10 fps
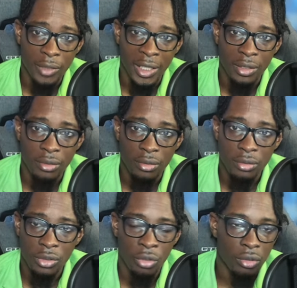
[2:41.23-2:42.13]
and
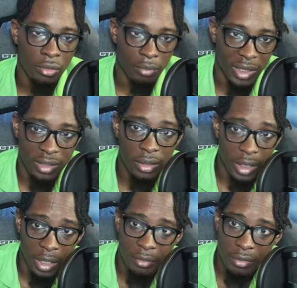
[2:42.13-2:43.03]
so basically
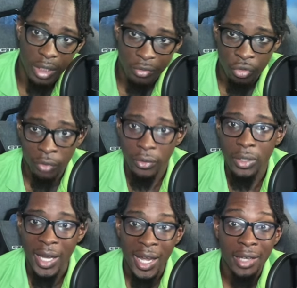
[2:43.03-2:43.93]
they drove out
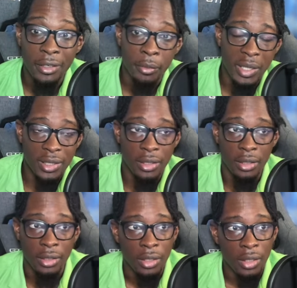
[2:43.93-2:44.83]
the hacker, basically.